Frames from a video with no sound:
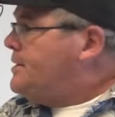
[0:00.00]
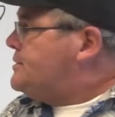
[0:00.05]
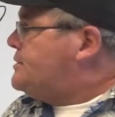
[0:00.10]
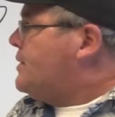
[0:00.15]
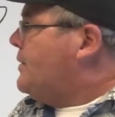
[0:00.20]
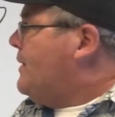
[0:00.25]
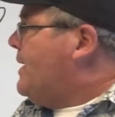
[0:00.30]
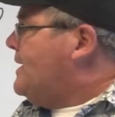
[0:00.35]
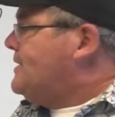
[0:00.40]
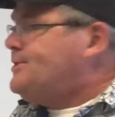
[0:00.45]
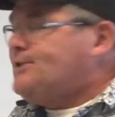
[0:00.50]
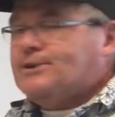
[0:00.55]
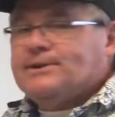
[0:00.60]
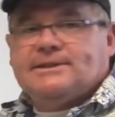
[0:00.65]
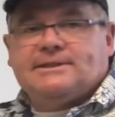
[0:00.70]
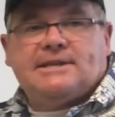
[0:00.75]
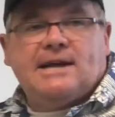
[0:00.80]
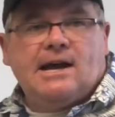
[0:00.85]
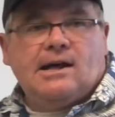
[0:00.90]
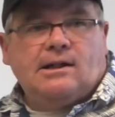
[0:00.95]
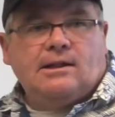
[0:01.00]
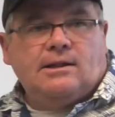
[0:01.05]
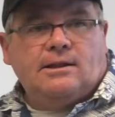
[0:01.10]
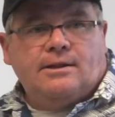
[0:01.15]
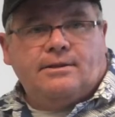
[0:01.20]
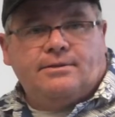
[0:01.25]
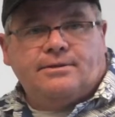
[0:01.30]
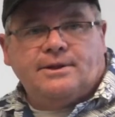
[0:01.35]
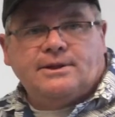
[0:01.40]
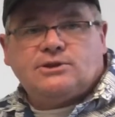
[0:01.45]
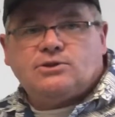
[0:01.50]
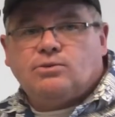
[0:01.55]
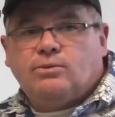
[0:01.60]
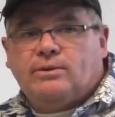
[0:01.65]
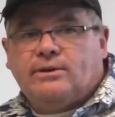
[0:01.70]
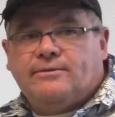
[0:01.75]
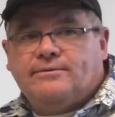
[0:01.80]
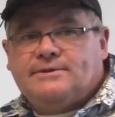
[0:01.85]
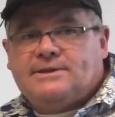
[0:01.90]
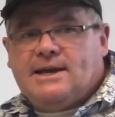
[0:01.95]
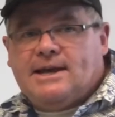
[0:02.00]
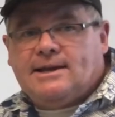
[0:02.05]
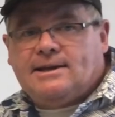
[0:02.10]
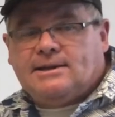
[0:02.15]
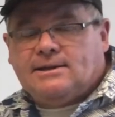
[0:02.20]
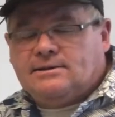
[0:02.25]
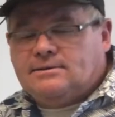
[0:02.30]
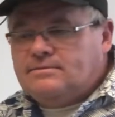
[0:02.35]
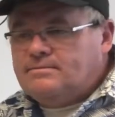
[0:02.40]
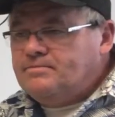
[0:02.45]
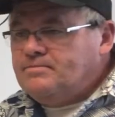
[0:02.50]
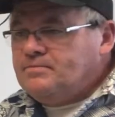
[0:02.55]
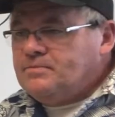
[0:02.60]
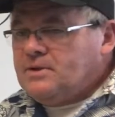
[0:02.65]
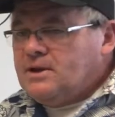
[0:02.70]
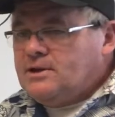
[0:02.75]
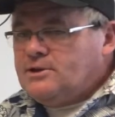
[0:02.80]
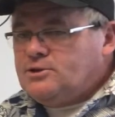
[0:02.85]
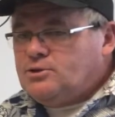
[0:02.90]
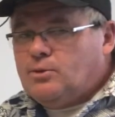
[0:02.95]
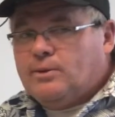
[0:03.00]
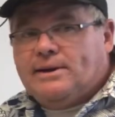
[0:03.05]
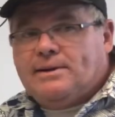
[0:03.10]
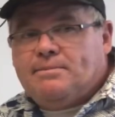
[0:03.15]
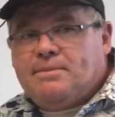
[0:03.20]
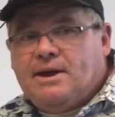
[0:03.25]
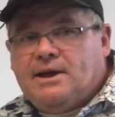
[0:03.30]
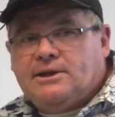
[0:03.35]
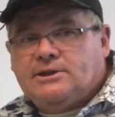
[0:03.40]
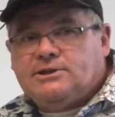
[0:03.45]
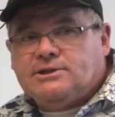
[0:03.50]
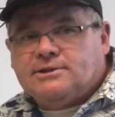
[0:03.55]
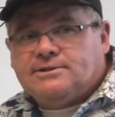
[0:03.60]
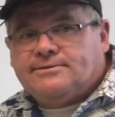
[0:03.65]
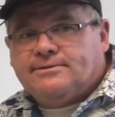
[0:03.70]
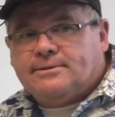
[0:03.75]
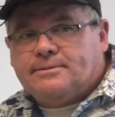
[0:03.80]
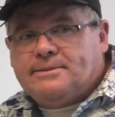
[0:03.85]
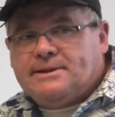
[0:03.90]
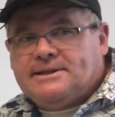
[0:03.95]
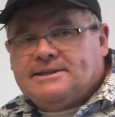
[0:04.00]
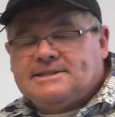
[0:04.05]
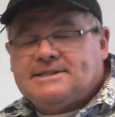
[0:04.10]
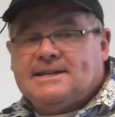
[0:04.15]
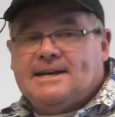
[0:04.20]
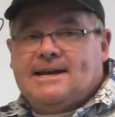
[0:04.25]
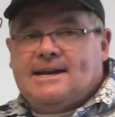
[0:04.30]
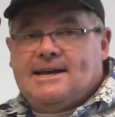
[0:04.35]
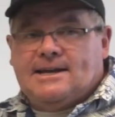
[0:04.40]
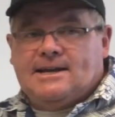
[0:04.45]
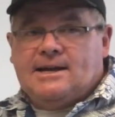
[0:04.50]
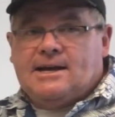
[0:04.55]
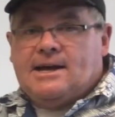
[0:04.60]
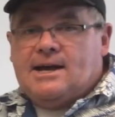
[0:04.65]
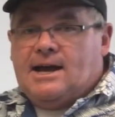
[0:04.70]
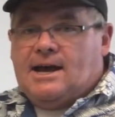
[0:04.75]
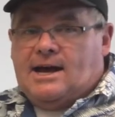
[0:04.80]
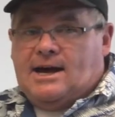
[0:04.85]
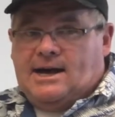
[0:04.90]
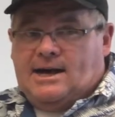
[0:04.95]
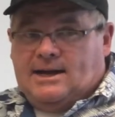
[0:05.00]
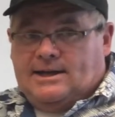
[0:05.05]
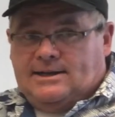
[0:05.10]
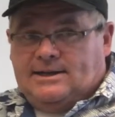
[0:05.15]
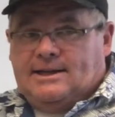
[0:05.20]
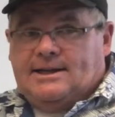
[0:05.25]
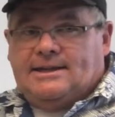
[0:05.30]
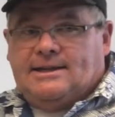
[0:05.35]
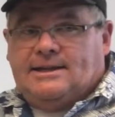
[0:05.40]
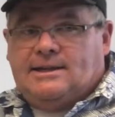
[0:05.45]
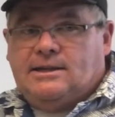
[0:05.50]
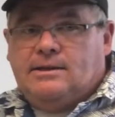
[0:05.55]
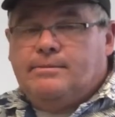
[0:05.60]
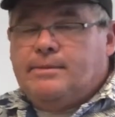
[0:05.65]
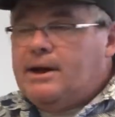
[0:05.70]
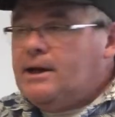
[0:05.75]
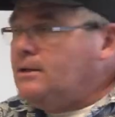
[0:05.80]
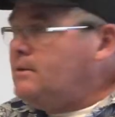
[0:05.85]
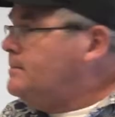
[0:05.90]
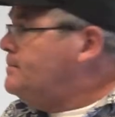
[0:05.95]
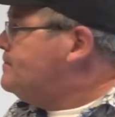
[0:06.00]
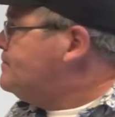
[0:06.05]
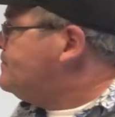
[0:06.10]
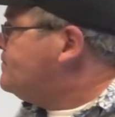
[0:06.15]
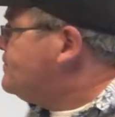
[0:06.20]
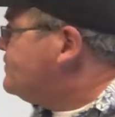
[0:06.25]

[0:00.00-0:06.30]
So as you can tell, this would have taken 20 pages for me to say on an email.